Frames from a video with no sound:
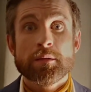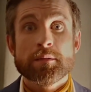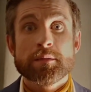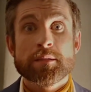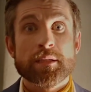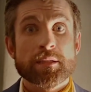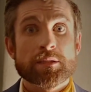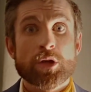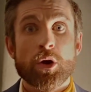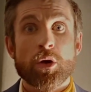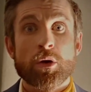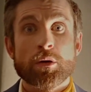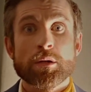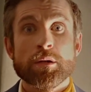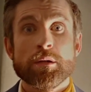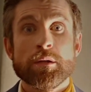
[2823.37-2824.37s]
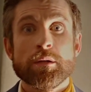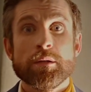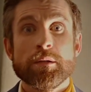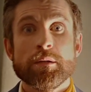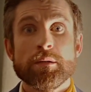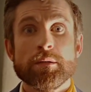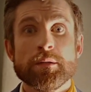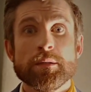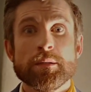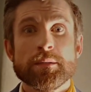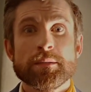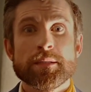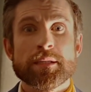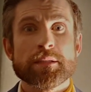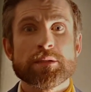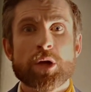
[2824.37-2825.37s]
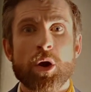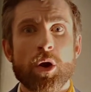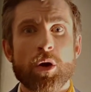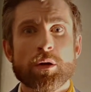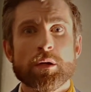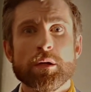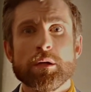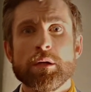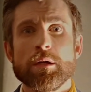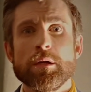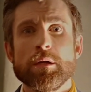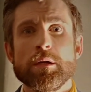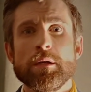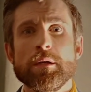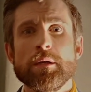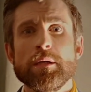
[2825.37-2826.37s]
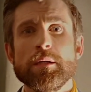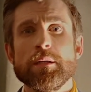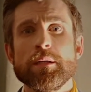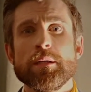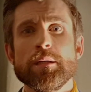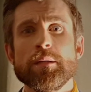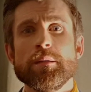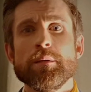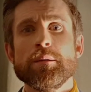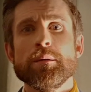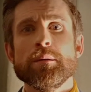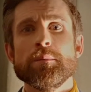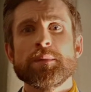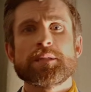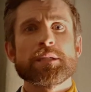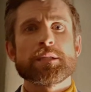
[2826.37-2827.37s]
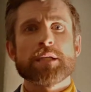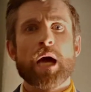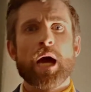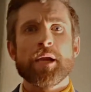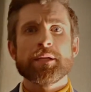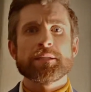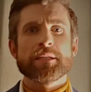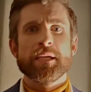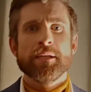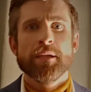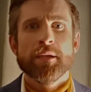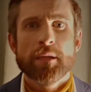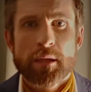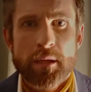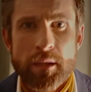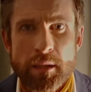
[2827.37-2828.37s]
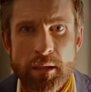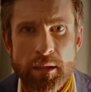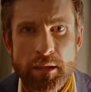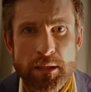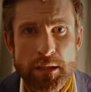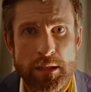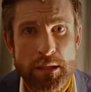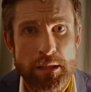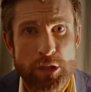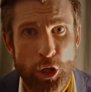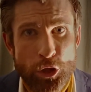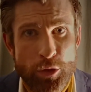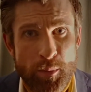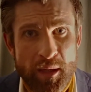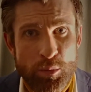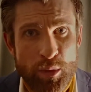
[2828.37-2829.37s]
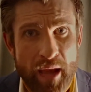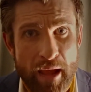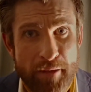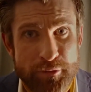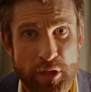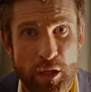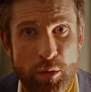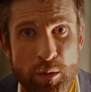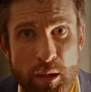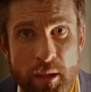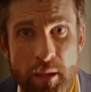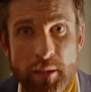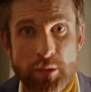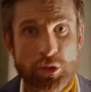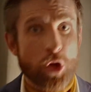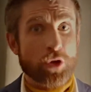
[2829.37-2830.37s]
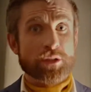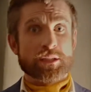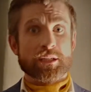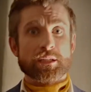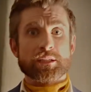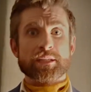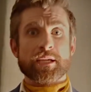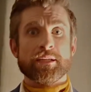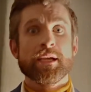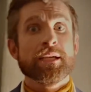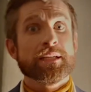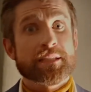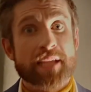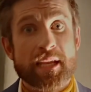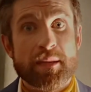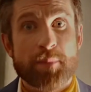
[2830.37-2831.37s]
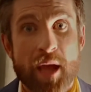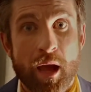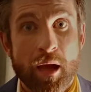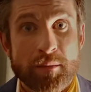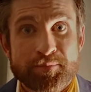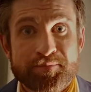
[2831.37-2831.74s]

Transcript: Tick tock. Tick tock. Mr. Sada said, so you mean we'd have to? Toxie said, skin him here.